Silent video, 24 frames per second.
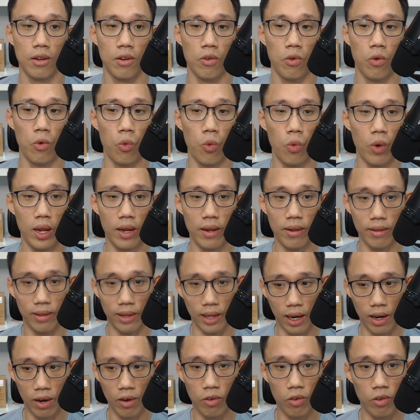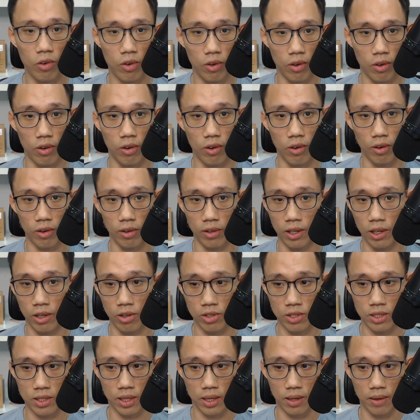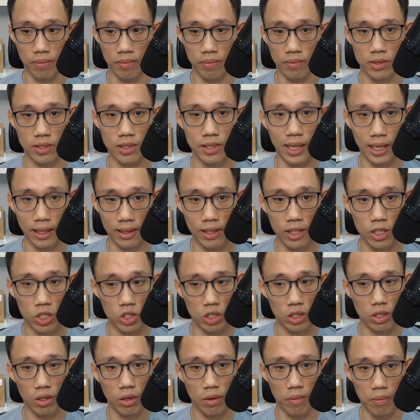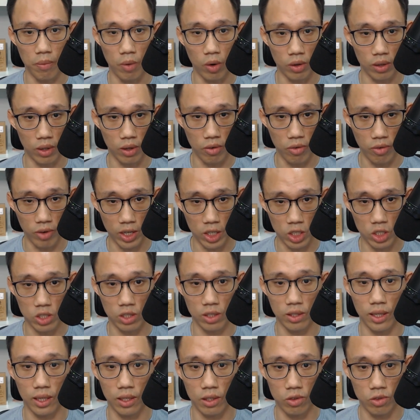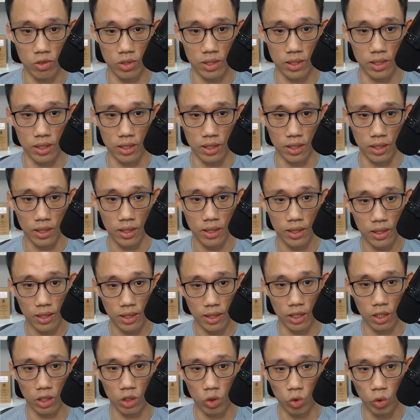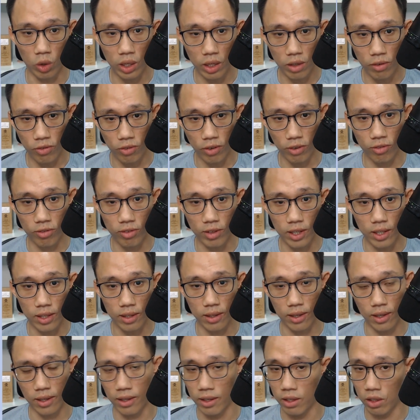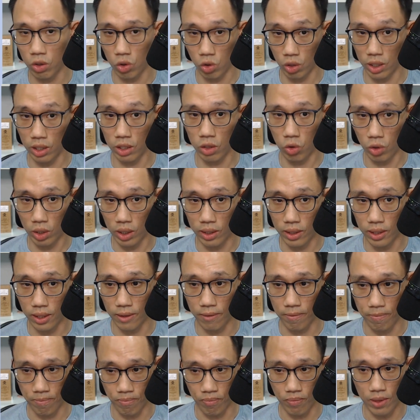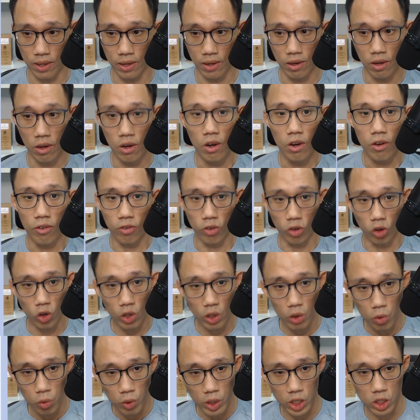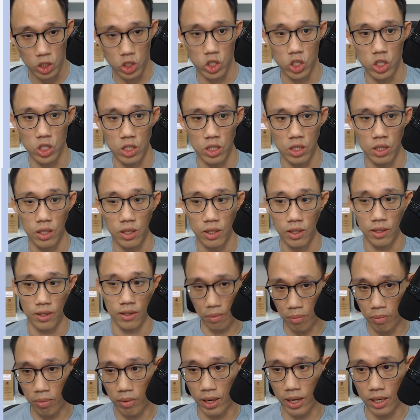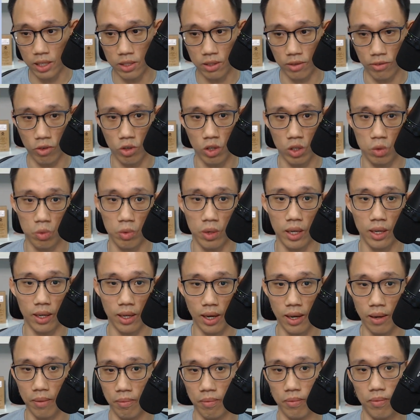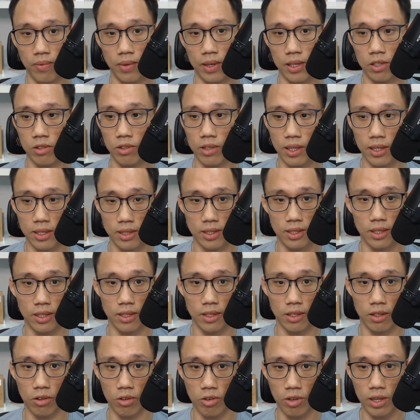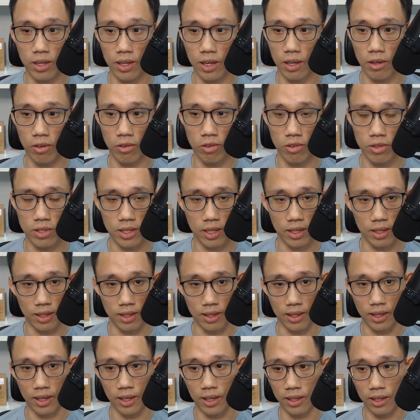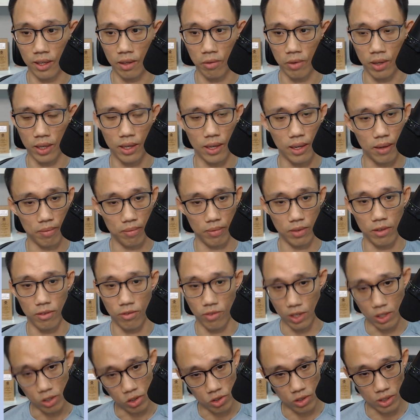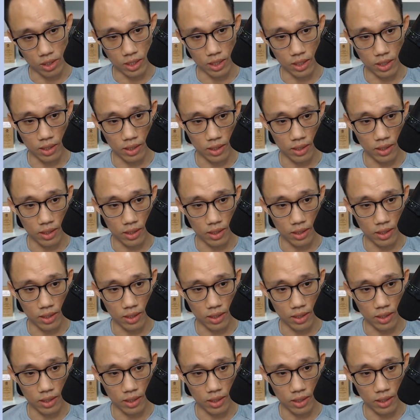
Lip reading: went down, or there's some stagnation or moderation that you see in 2015 and in 2020. Following which, price, of course, went up, as you can see in the green arrows and the line that went up eventually.